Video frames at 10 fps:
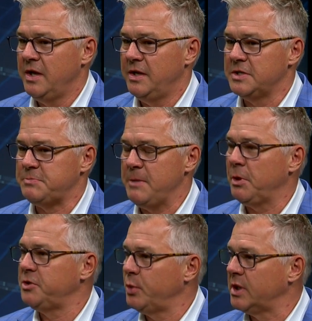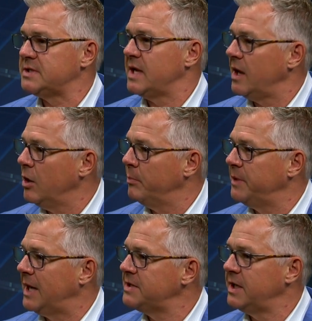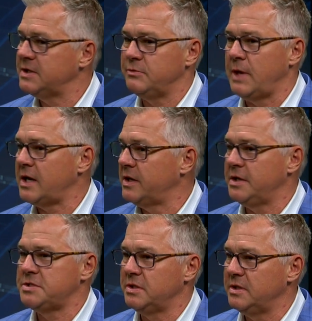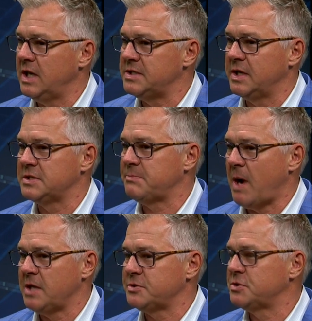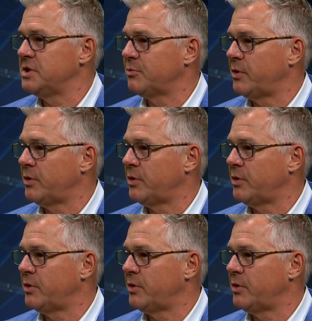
is people are doing it to help, not to get recognition, not to get sponsorship,